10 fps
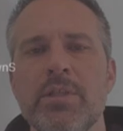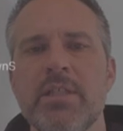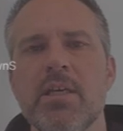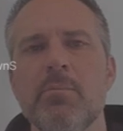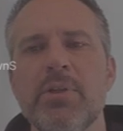
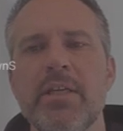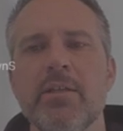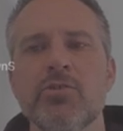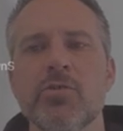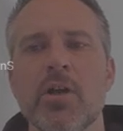see complete
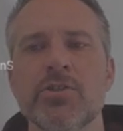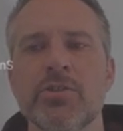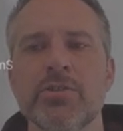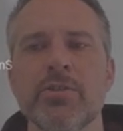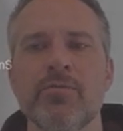
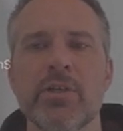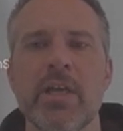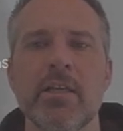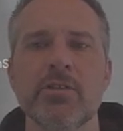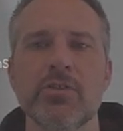instructions for
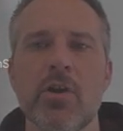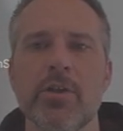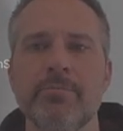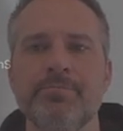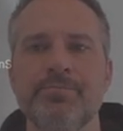getting
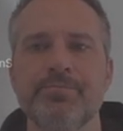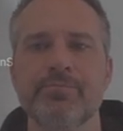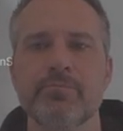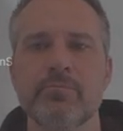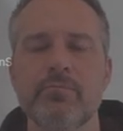started.
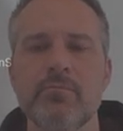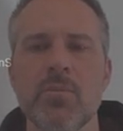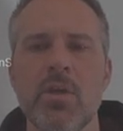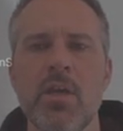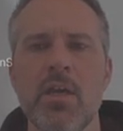
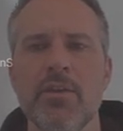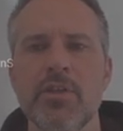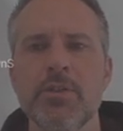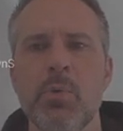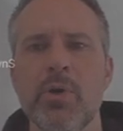At
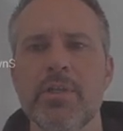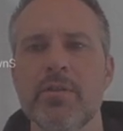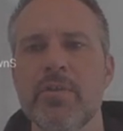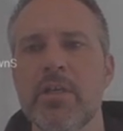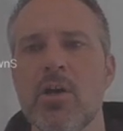this point of
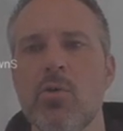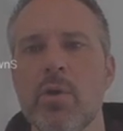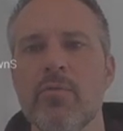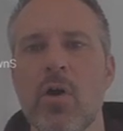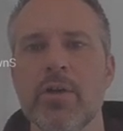the video,
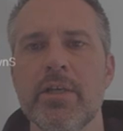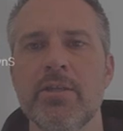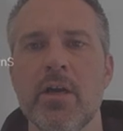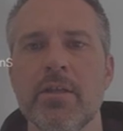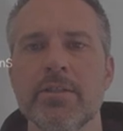we've already
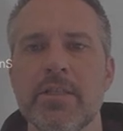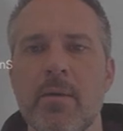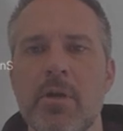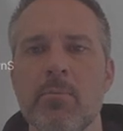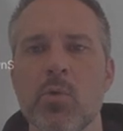done
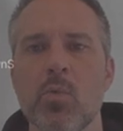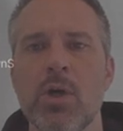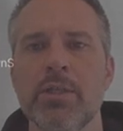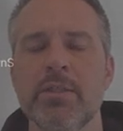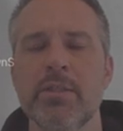step number
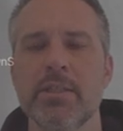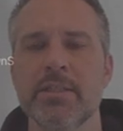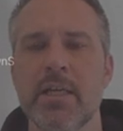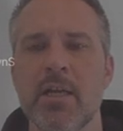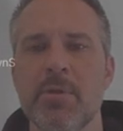one to
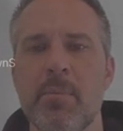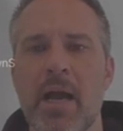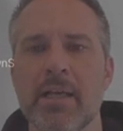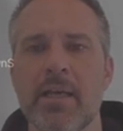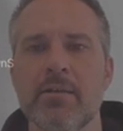set up the
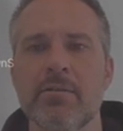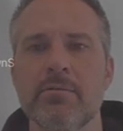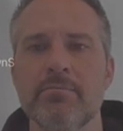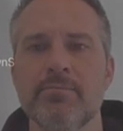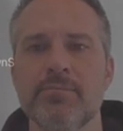backend.
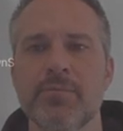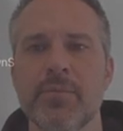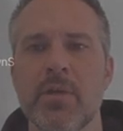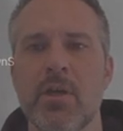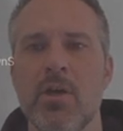
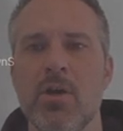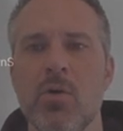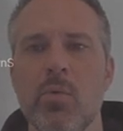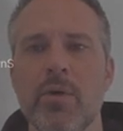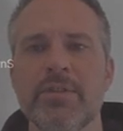
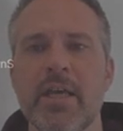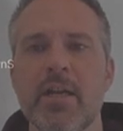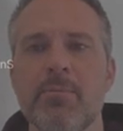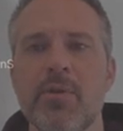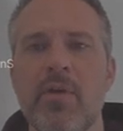We've set
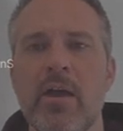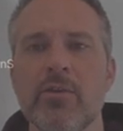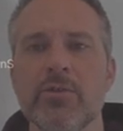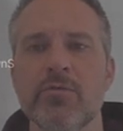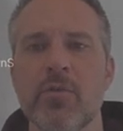up the
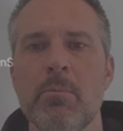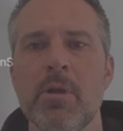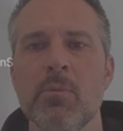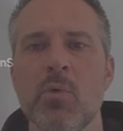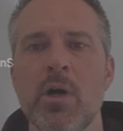values from
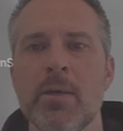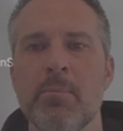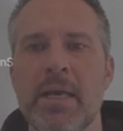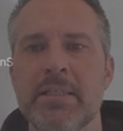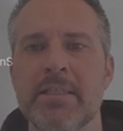number one
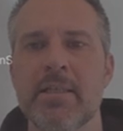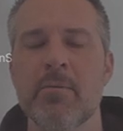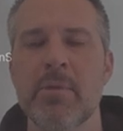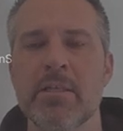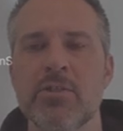and pasted
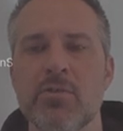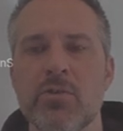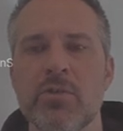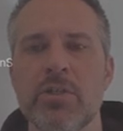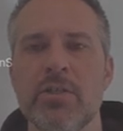them into
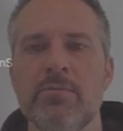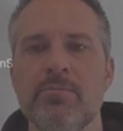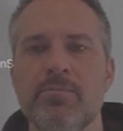Unity.